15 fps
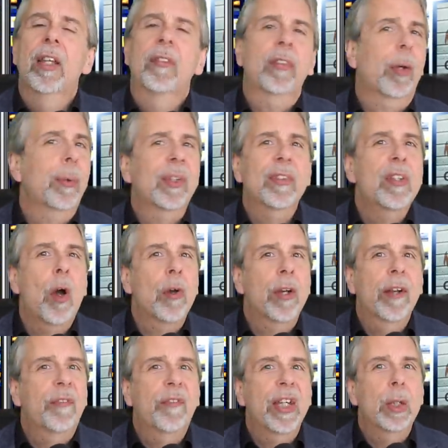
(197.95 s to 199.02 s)
So it's not
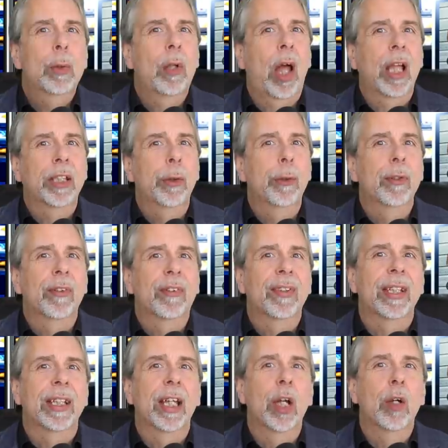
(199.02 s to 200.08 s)
going to feel like
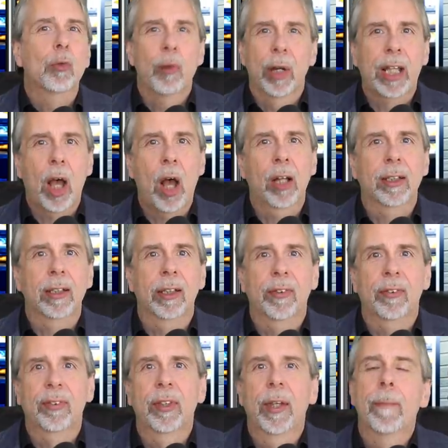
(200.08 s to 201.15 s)
unity,
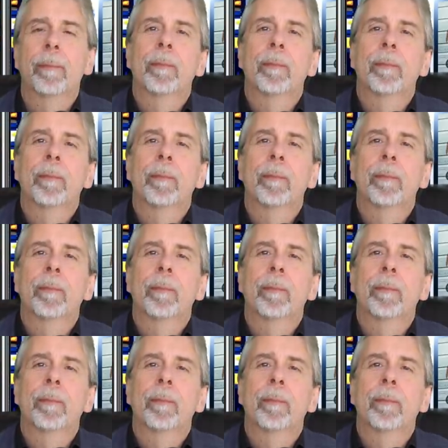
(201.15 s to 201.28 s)
regardless.